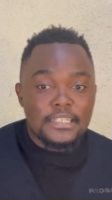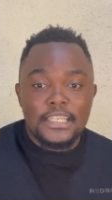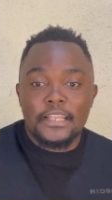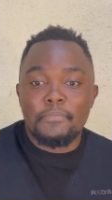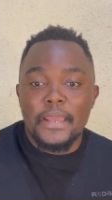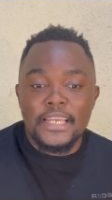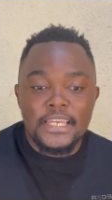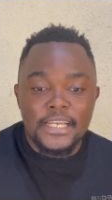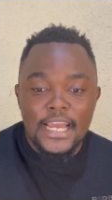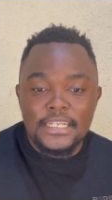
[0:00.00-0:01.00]
start
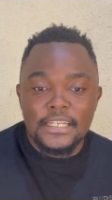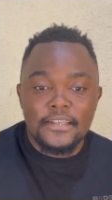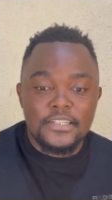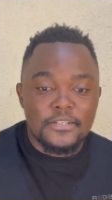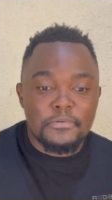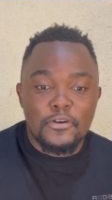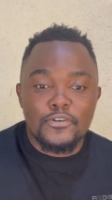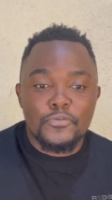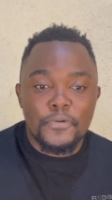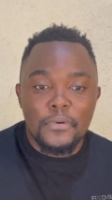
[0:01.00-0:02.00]
banging, guys. Just
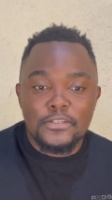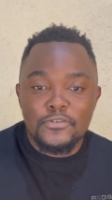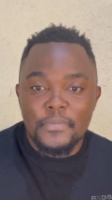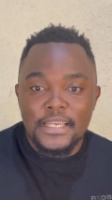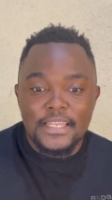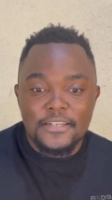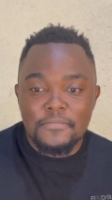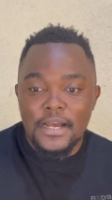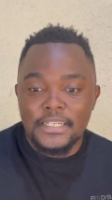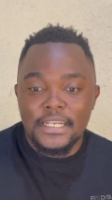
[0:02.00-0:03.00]
because we want to make
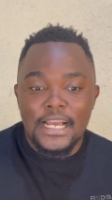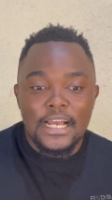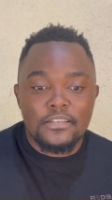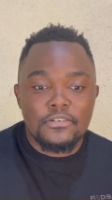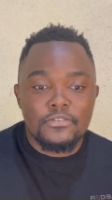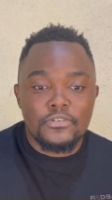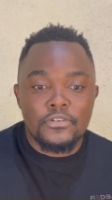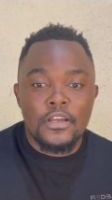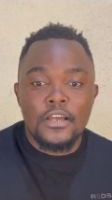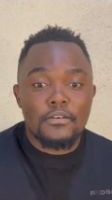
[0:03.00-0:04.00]
this money, like I told
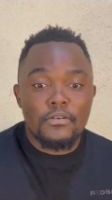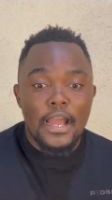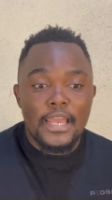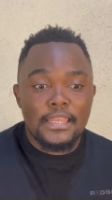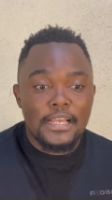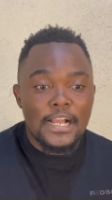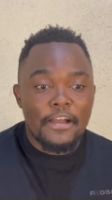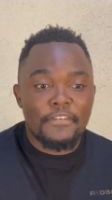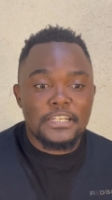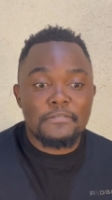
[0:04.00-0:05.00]
you. So I
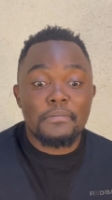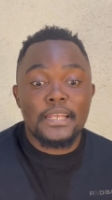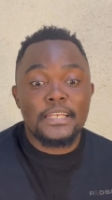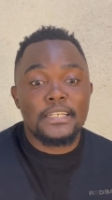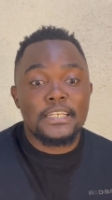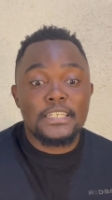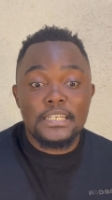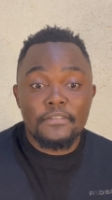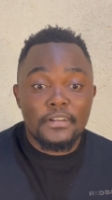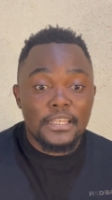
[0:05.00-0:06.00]
think I've explained
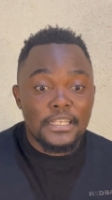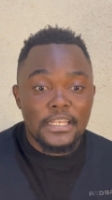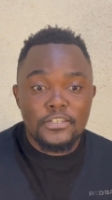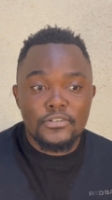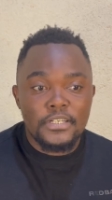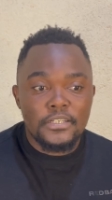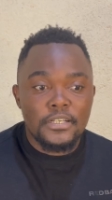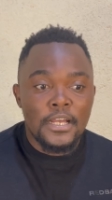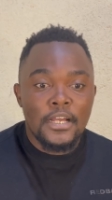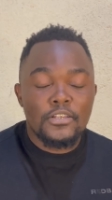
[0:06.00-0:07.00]
each and everything that you
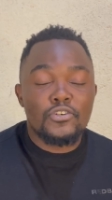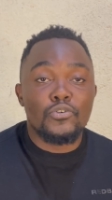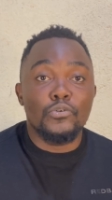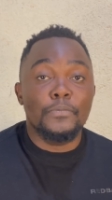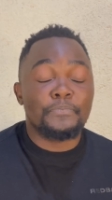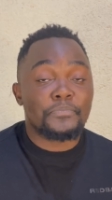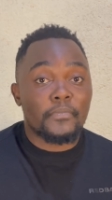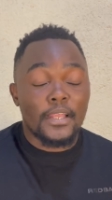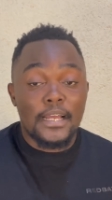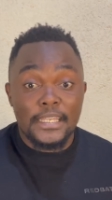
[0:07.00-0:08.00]
need
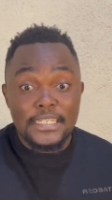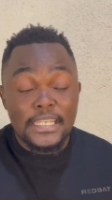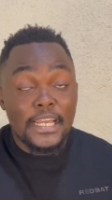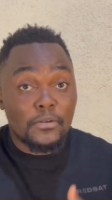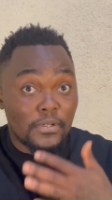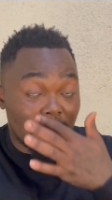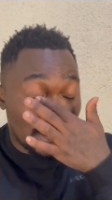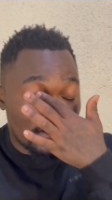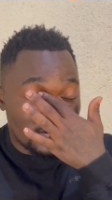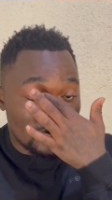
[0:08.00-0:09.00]
to understand when
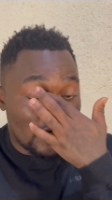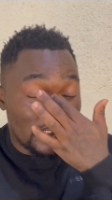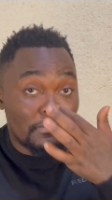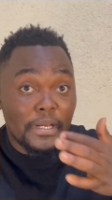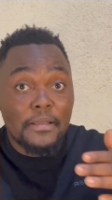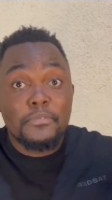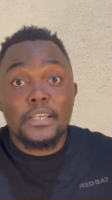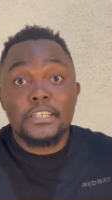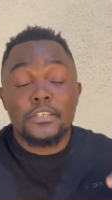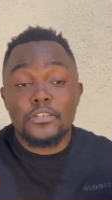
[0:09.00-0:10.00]
it comes to Hola Prime.
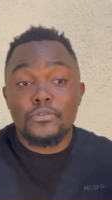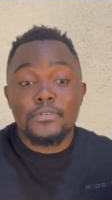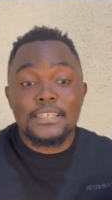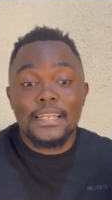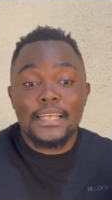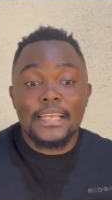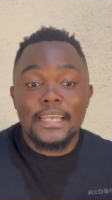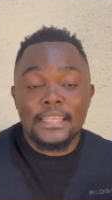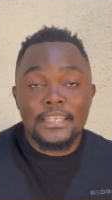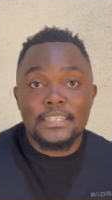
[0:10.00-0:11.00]
You can just use the
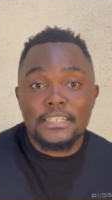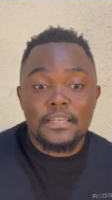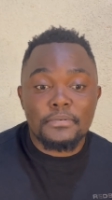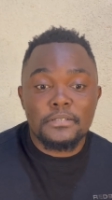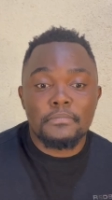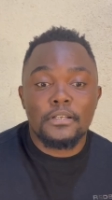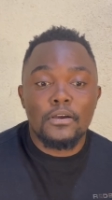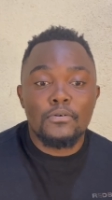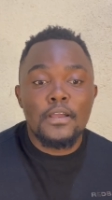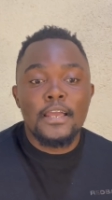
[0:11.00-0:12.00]
link in the description
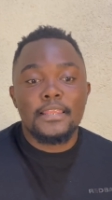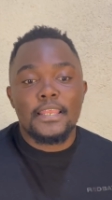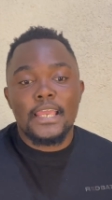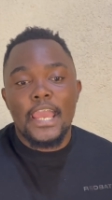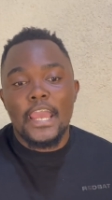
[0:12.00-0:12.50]
below. They